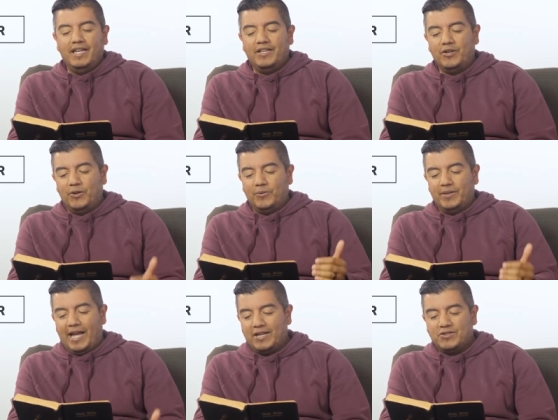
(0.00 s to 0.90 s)
You know,
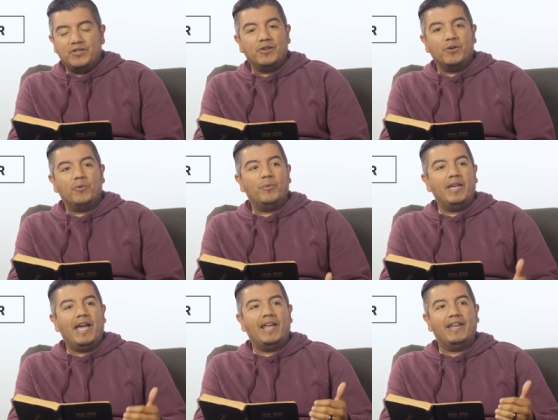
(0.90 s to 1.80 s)
last year we
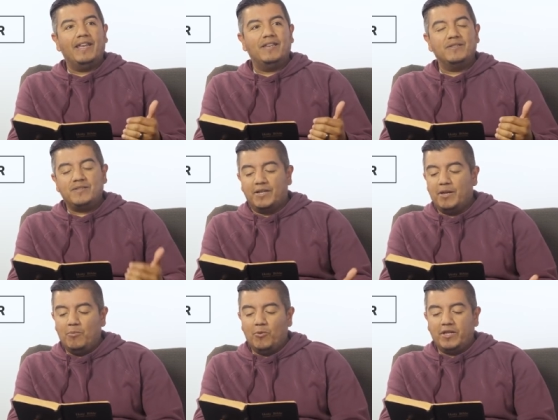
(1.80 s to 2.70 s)
had a
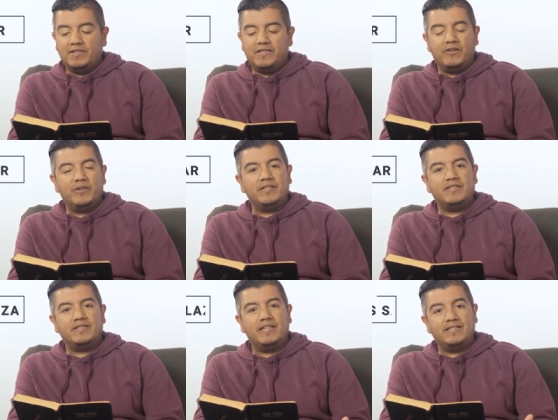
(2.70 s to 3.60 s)
Sunday morning
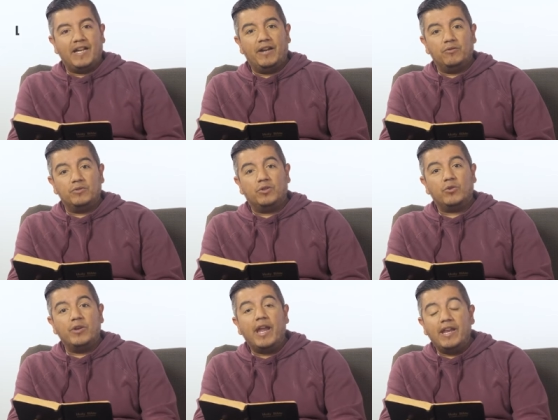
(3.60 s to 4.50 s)
series entitled
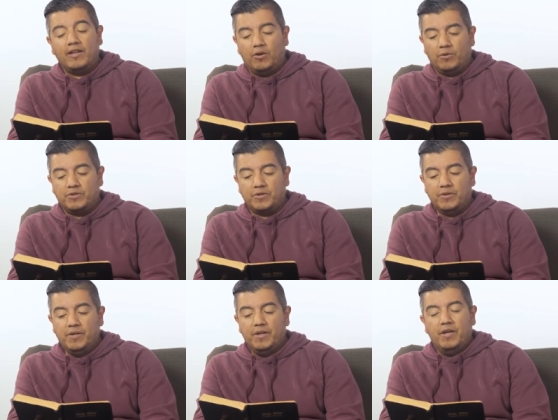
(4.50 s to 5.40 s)
Creating Culture,